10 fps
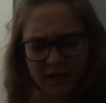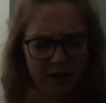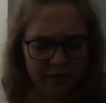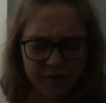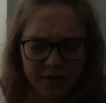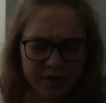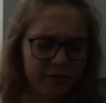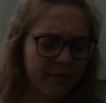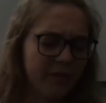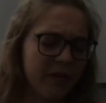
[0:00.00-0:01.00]
half an hour, or
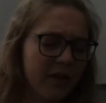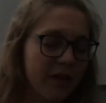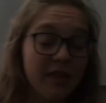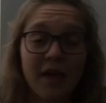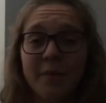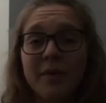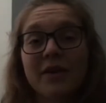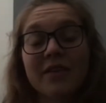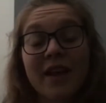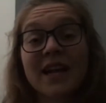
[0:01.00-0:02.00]
something like that,
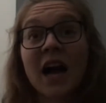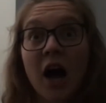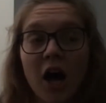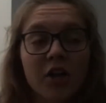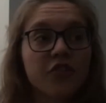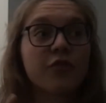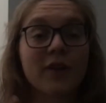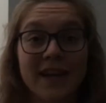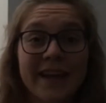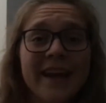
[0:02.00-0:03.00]
because I can't
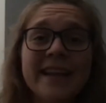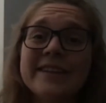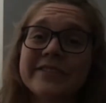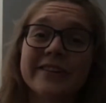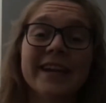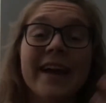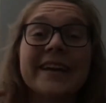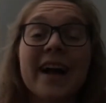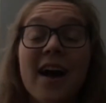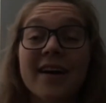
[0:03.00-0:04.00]
read.
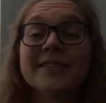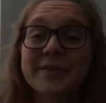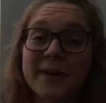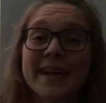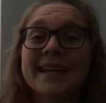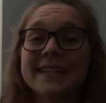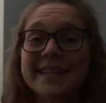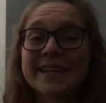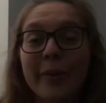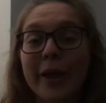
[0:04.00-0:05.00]
I can't
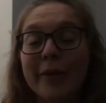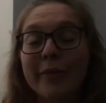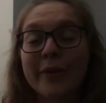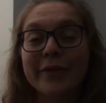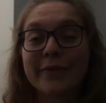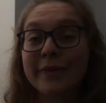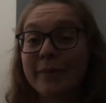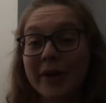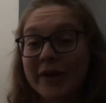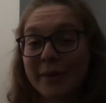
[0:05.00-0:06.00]
read. Well, what's the
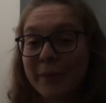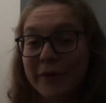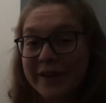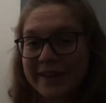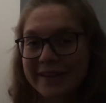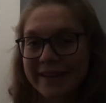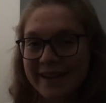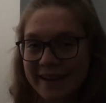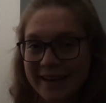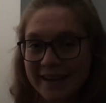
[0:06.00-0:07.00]
bloody point
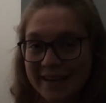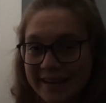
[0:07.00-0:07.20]
then?